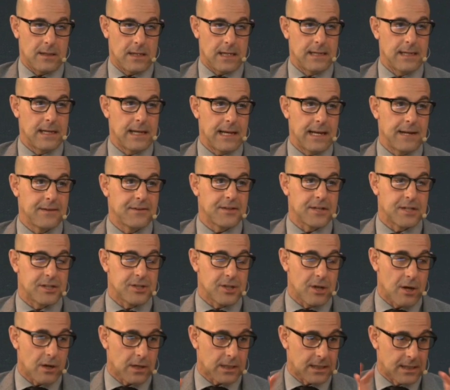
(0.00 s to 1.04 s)
and and the
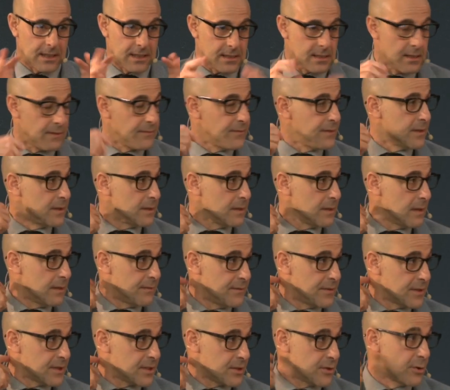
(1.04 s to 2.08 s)
darkness of the of
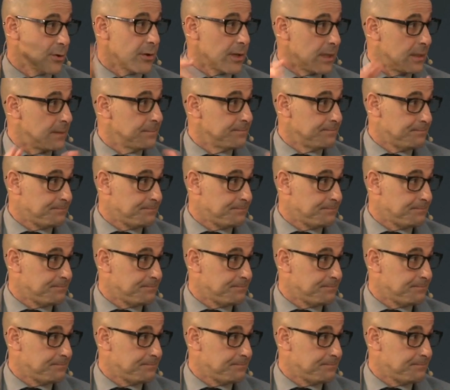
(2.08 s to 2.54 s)
the story.